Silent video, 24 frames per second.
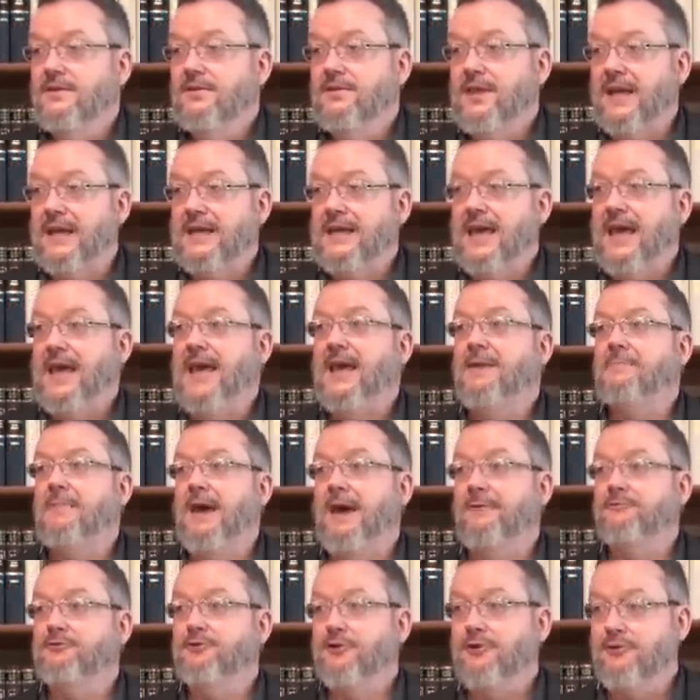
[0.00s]
that came
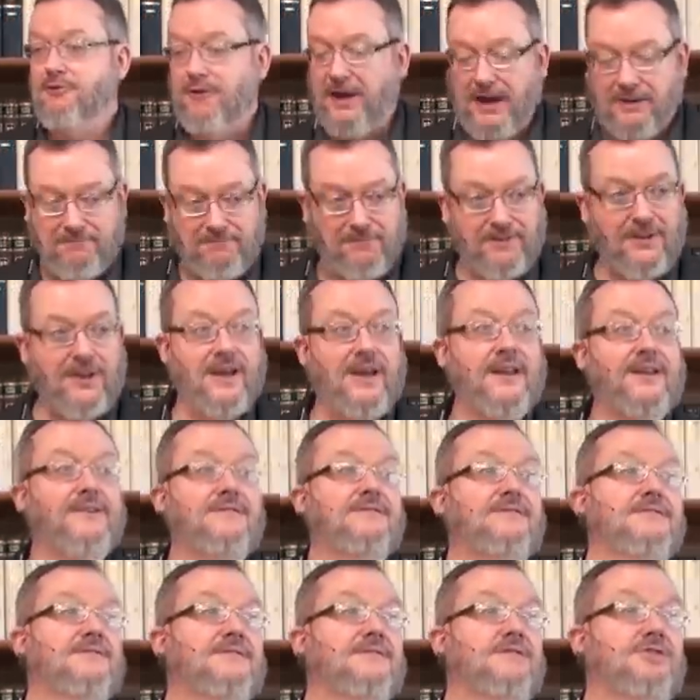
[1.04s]
after a great flood
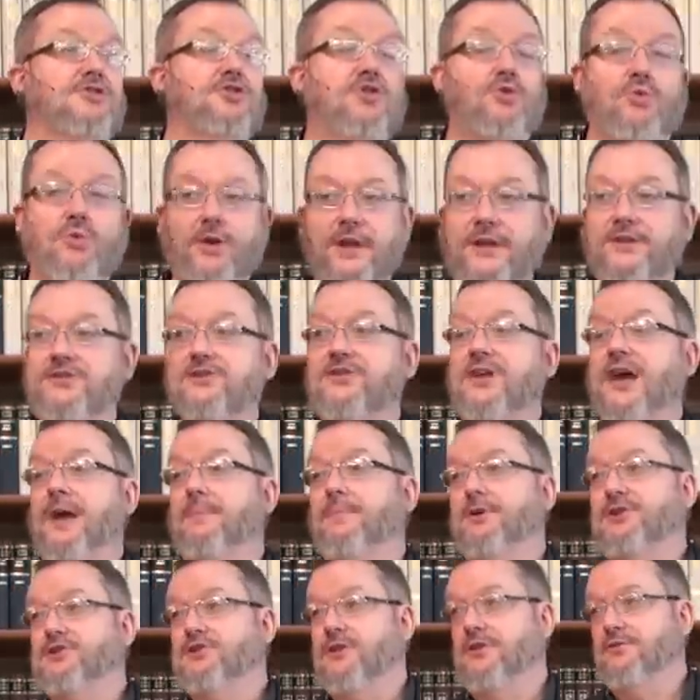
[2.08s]
to
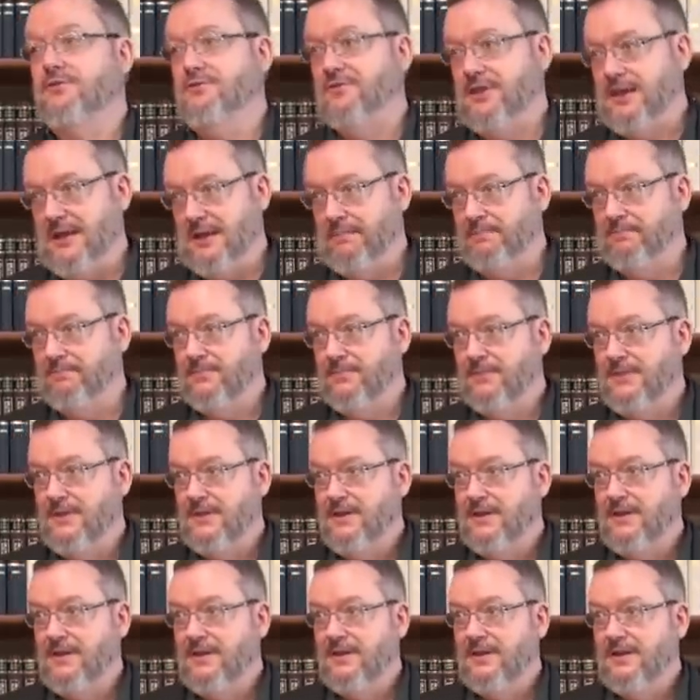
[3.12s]
reestablish them.
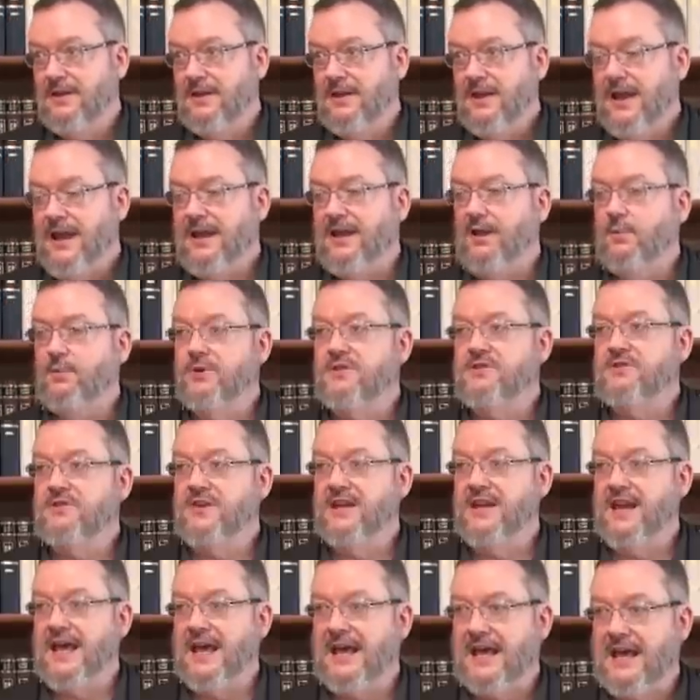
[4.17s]
And it was
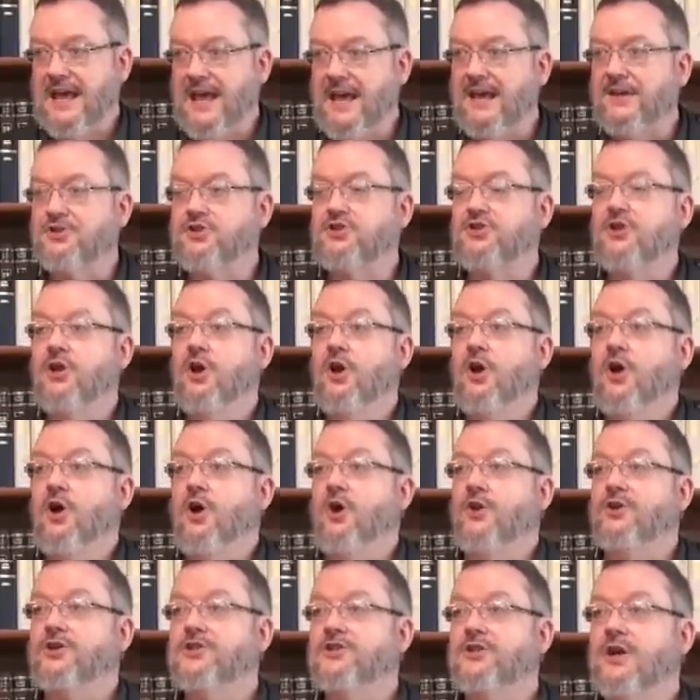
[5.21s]
the Nachash
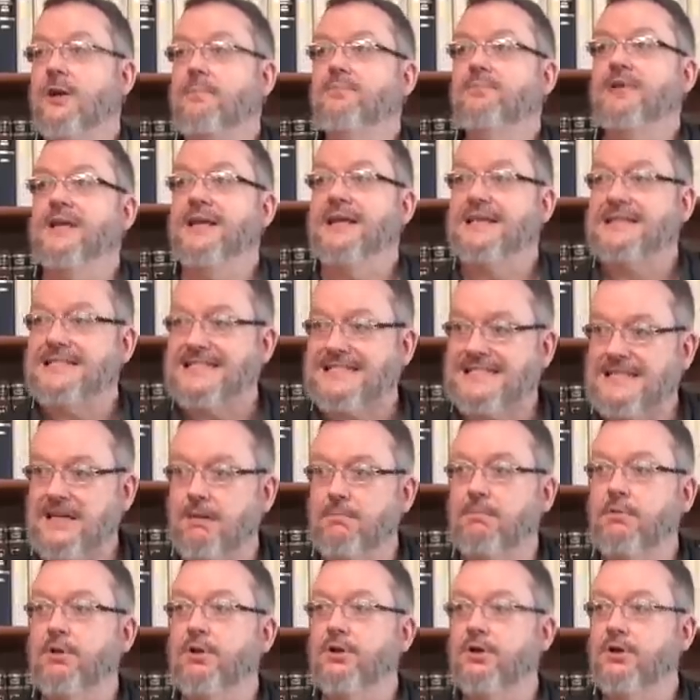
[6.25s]
or something
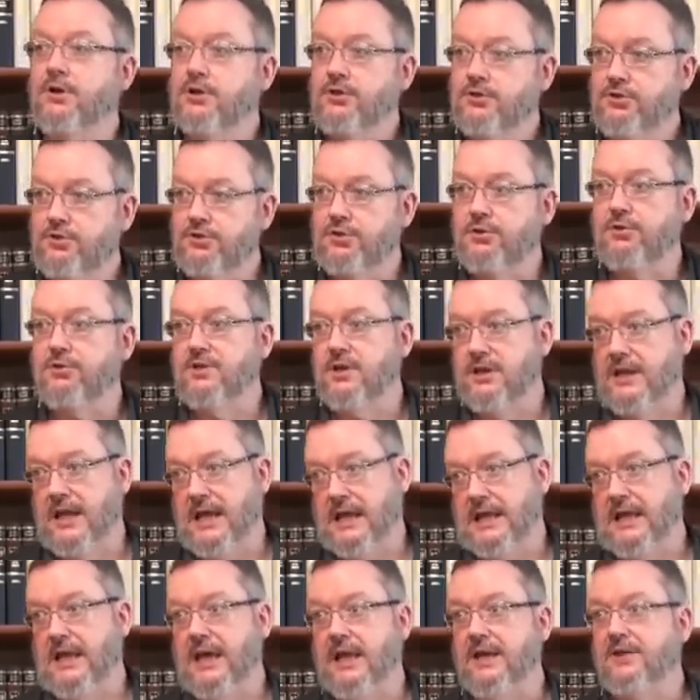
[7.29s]
similar to the
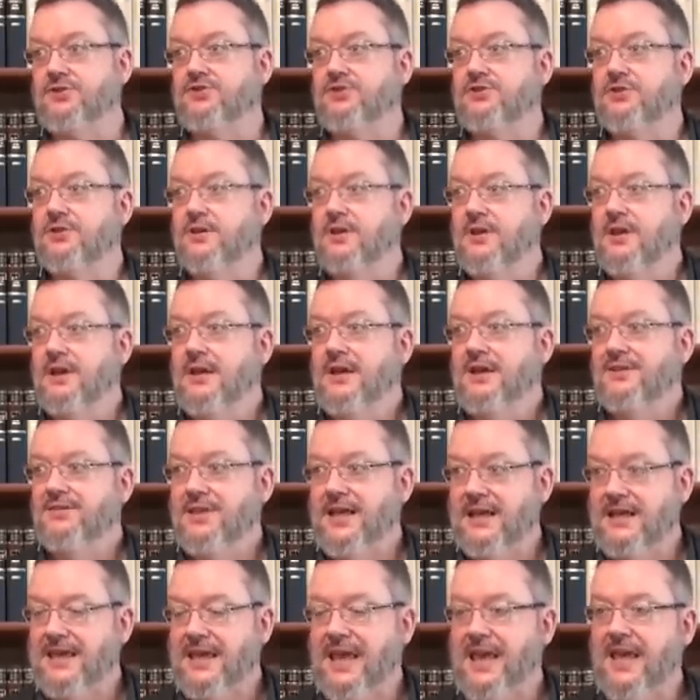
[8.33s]
Nachash
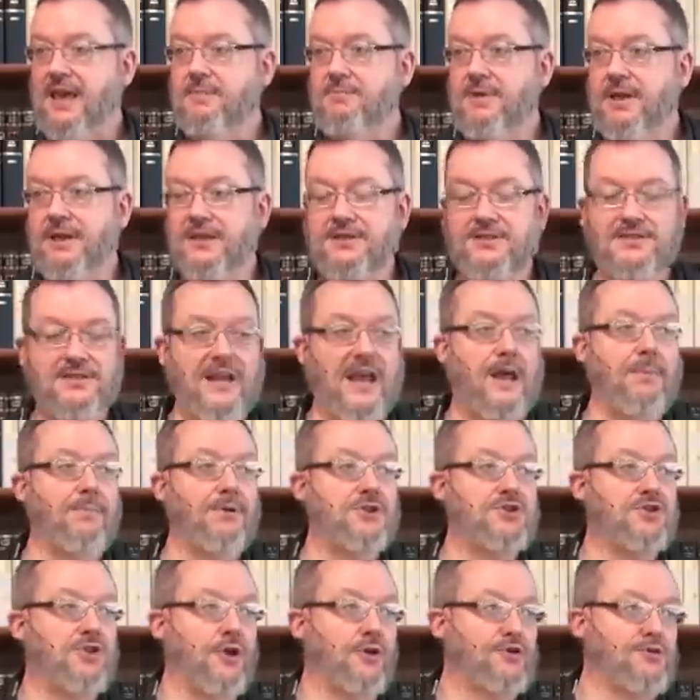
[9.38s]
that came and
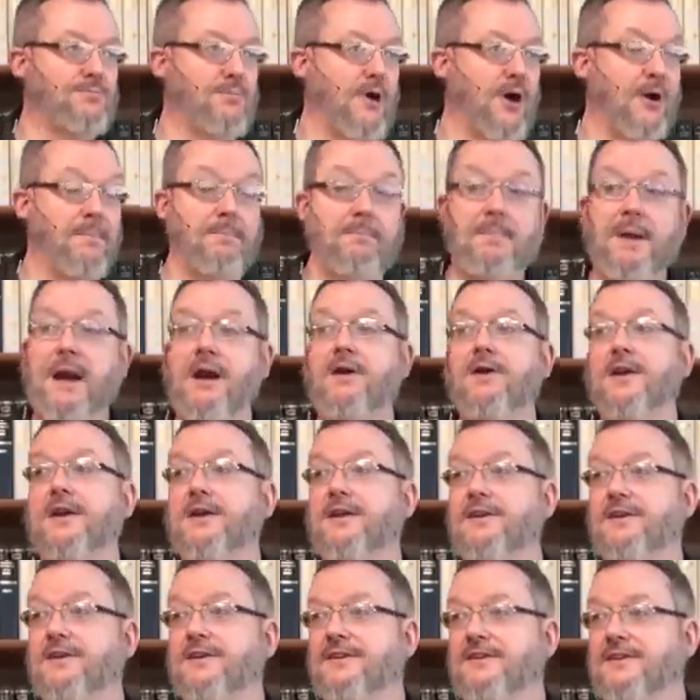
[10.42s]
established those
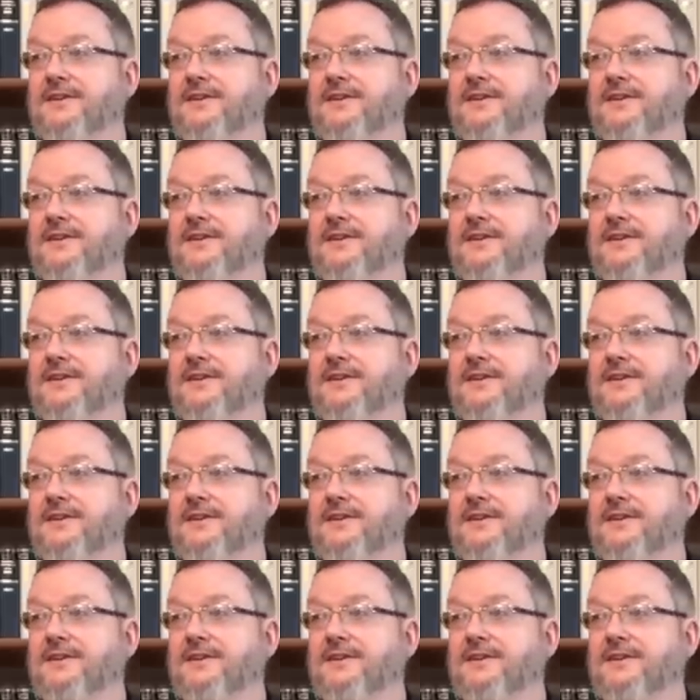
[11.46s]
barbaric